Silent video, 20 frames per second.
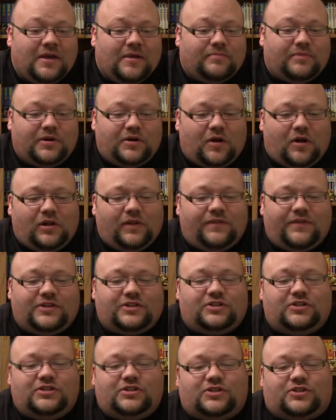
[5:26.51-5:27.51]
But it all
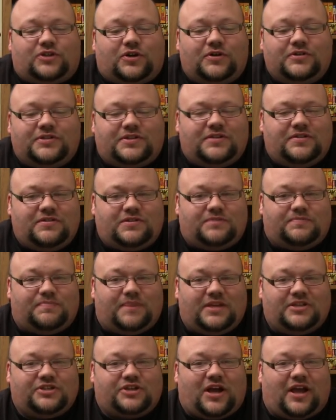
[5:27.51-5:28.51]
eventually just turns into this
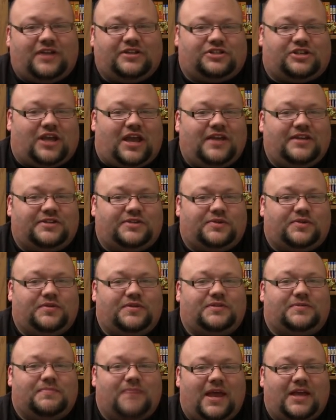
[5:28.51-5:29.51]
big giant chase through
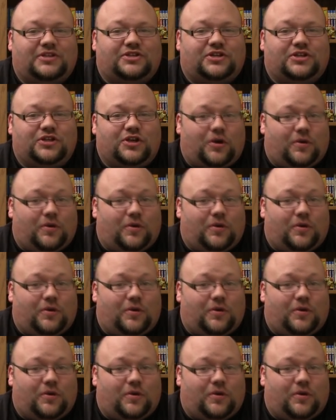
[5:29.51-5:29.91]
this mansion,